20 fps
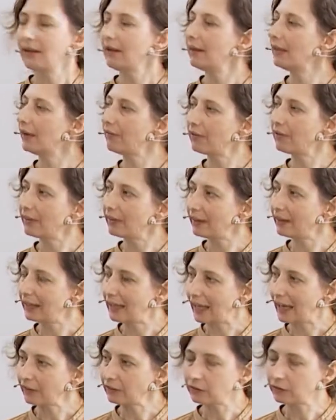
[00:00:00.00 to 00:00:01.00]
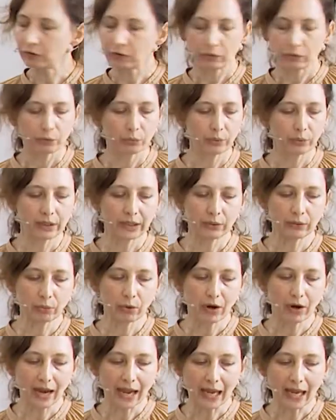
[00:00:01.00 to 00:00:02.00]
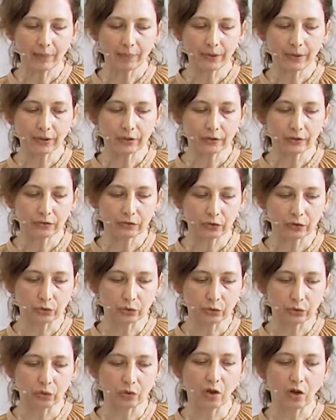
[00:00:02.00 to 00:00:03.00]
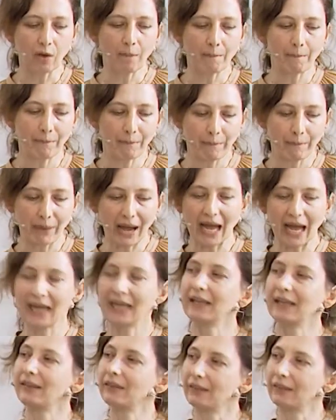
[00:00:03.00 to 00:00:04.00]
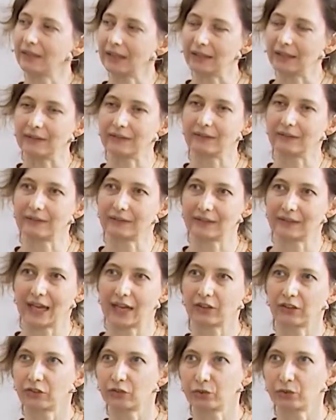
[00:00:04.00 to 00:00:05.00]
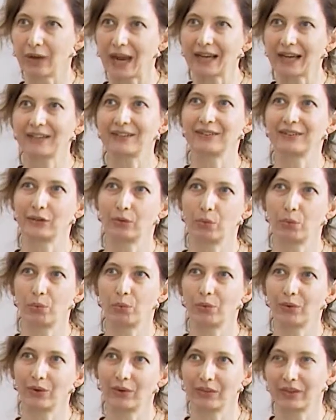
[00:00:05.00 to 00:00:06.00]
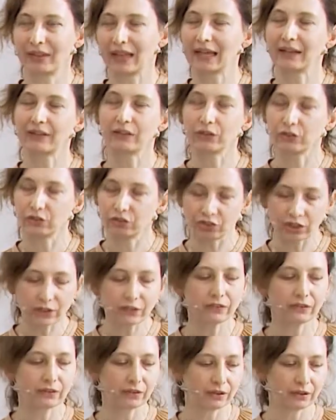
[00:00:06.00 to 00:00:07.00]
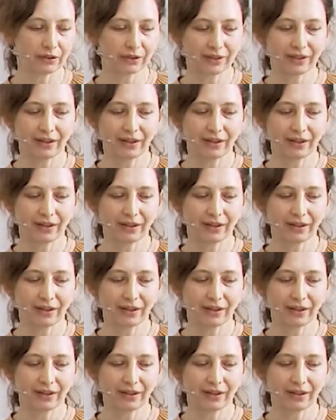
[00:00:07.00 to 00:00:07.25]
Nevertheless, we were able to combine these, extract like the gist